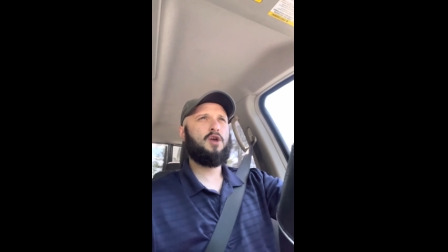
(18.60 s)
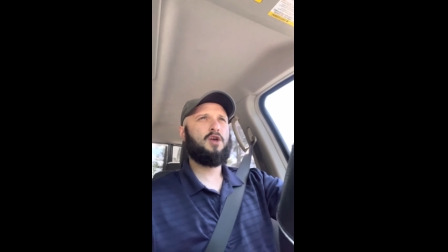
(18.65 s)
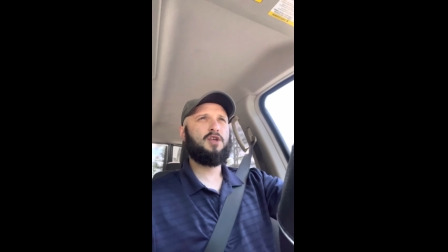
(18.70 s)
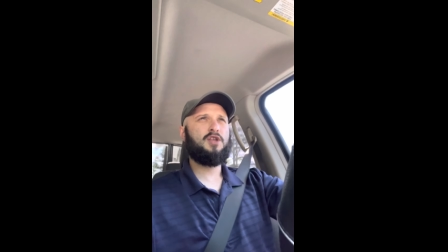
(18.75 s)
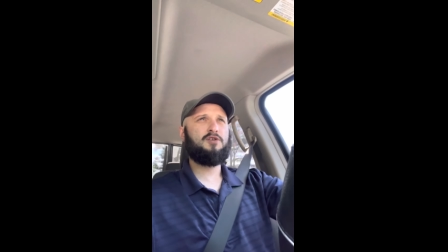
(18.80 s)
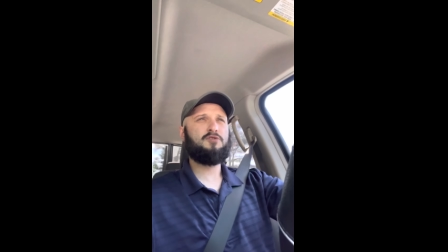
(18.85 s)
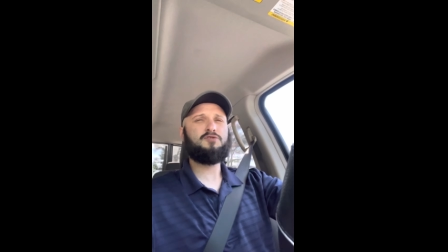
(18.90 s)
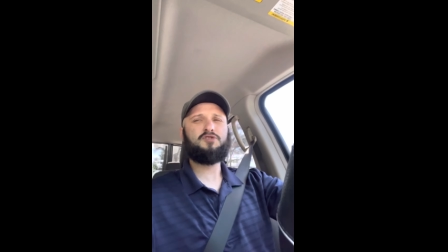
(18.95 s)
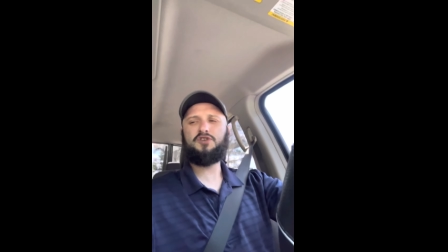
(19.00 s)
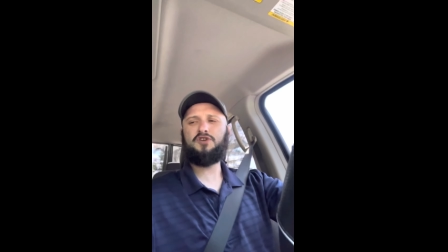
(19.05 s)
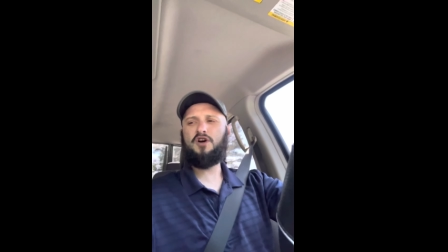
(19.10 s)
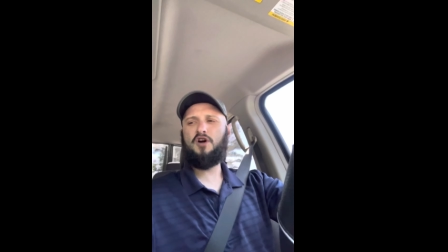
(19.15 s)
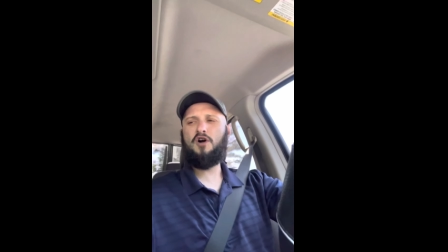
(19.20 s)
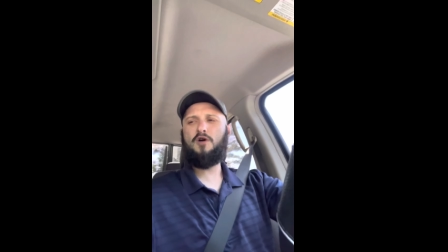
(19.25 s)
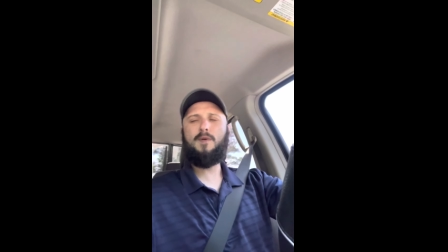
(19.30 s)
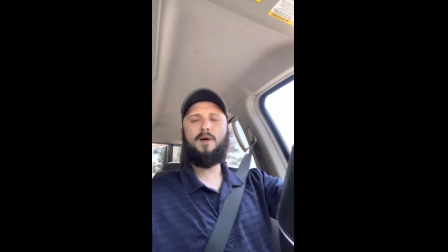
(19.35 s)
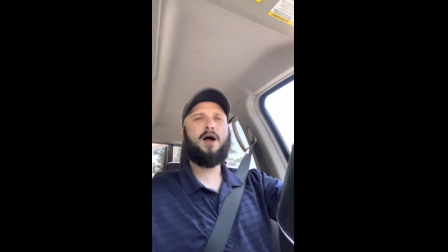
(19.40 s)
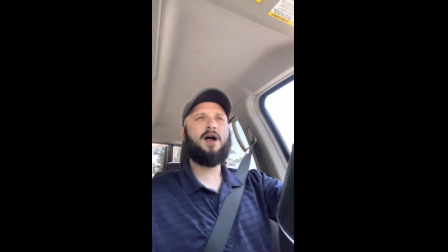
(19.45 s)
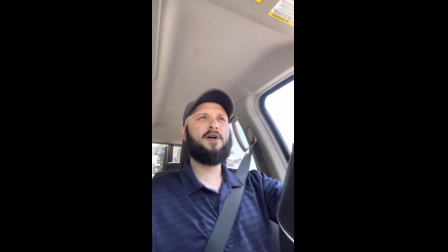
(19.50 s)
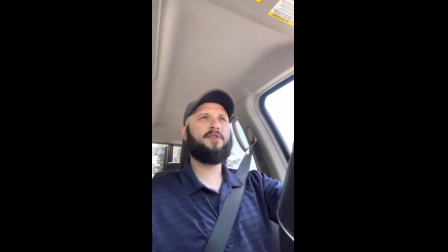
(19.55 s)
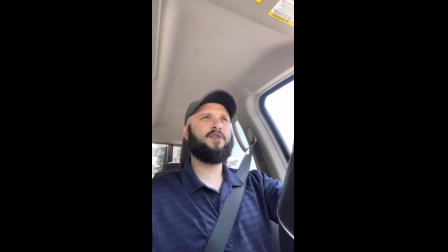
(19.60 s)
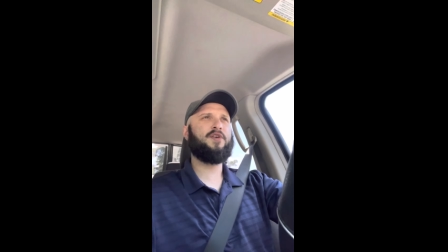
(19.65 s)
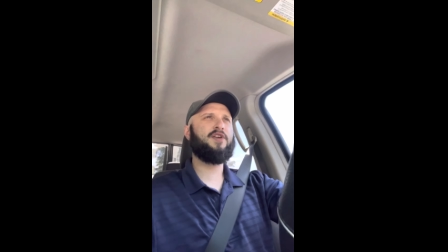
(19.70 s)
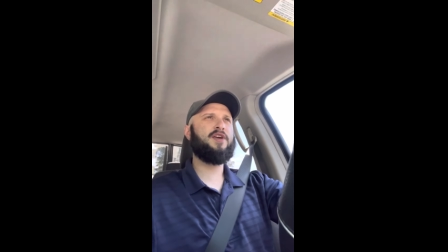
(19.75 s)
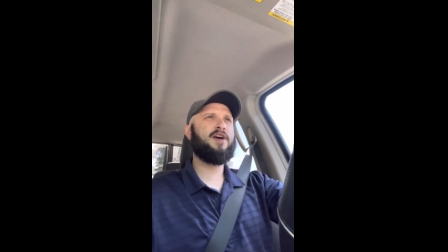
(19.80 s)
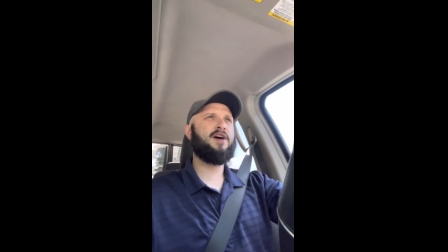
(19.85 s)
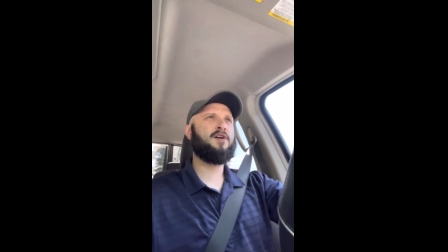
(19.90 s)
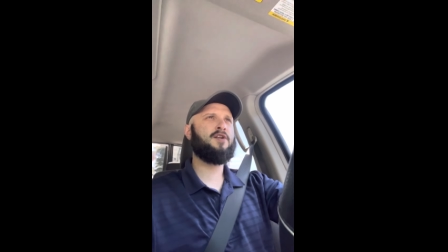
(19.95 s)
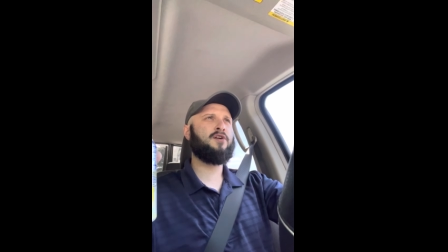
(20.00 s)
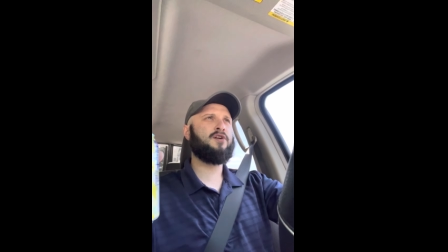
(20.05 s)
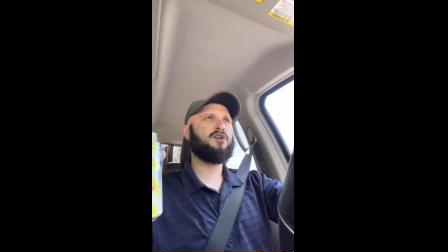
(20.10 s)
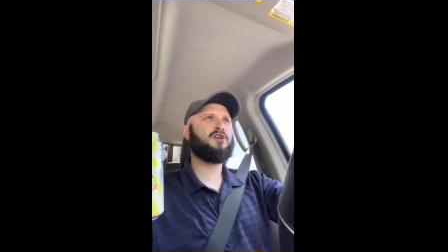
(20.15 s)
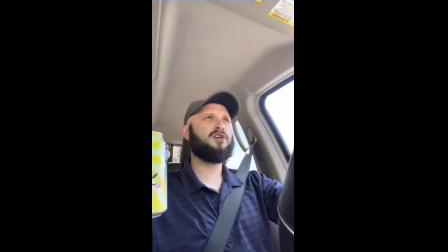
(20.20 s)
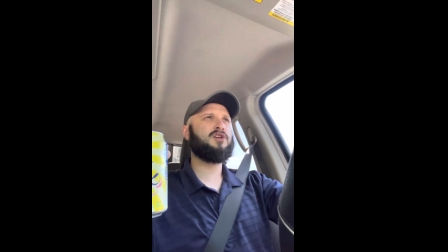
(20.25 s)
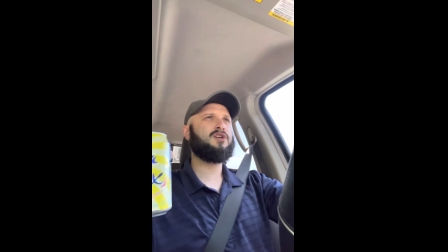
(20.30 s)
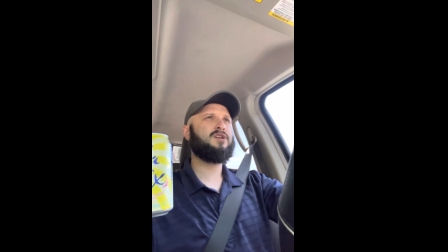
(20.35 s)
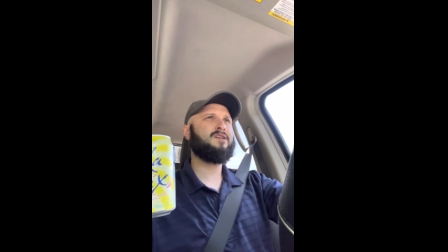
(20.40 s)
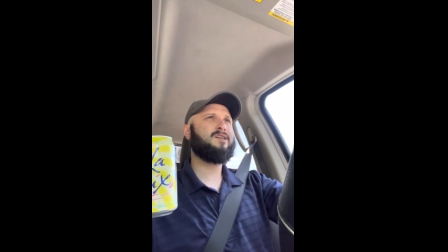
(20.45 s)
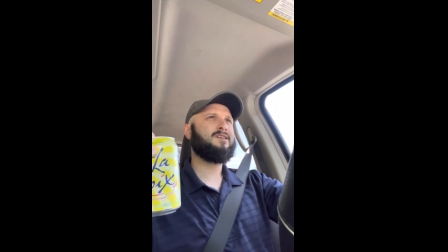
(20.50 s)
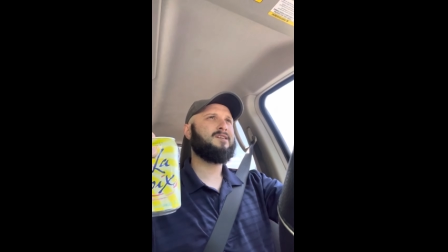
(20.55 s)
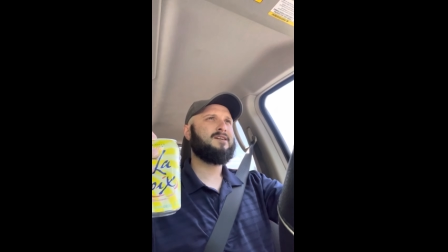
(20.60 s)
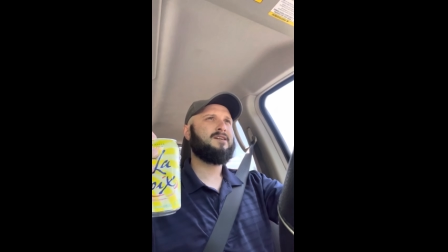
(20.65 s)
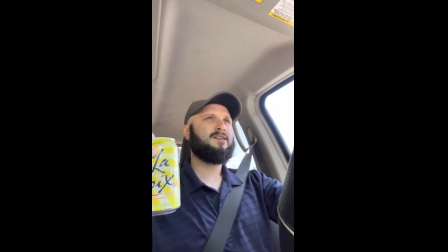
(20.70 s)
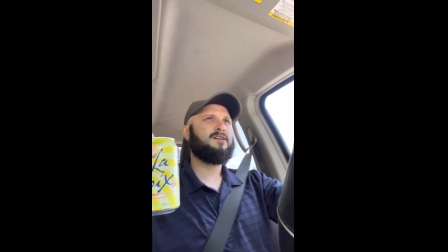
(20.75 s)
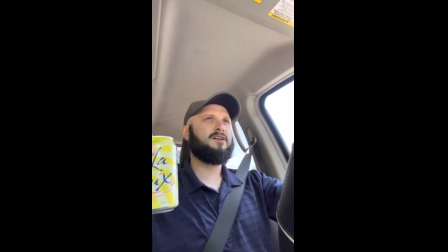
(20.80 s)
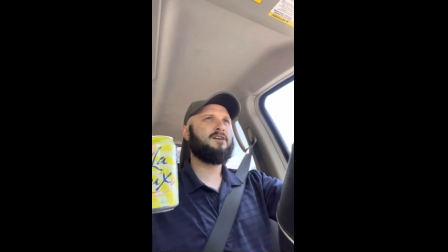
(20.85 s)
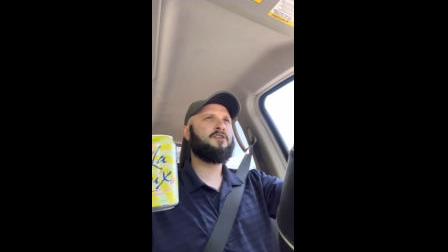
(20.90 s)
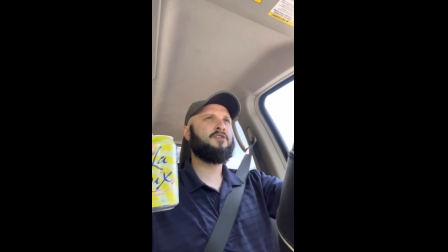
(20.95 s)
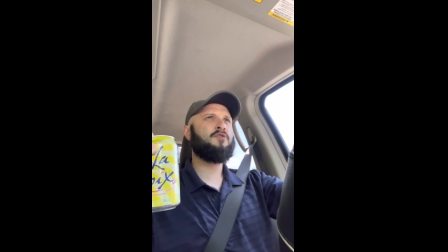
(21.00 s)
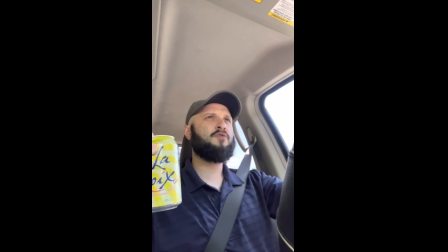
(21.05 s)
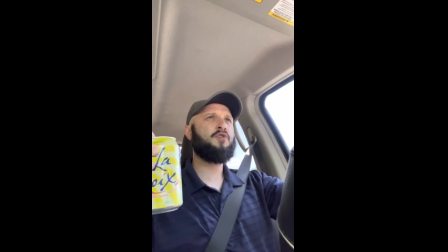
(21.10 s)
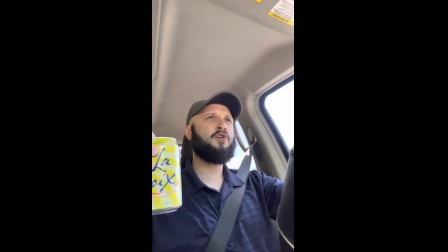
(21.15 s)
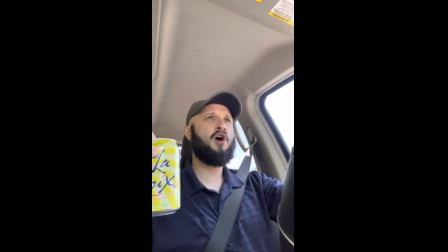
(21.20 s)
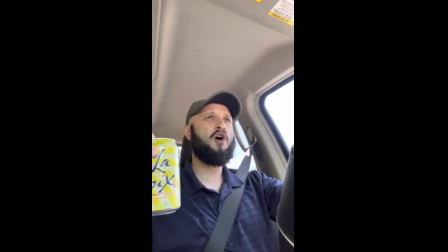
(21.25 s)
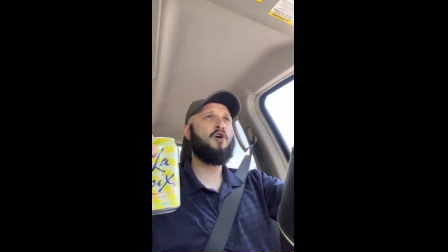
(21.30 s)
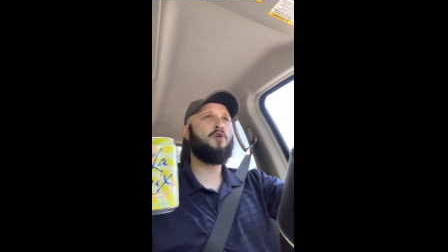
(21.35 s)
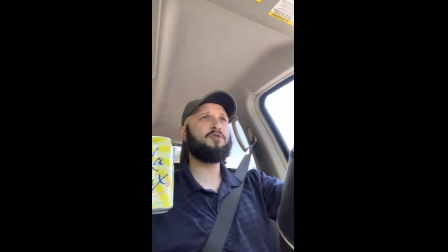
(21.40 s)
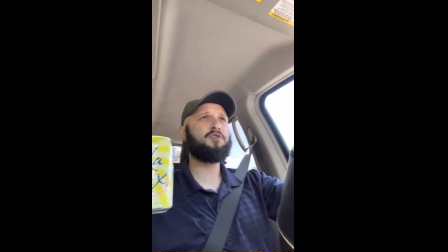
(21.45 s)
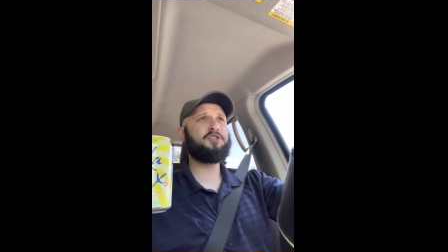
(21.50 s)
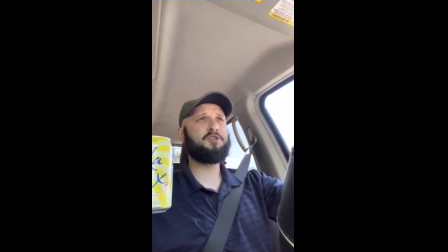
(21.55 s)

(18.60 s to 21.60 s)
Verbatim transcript: there was a girl behind the counter. I don't know,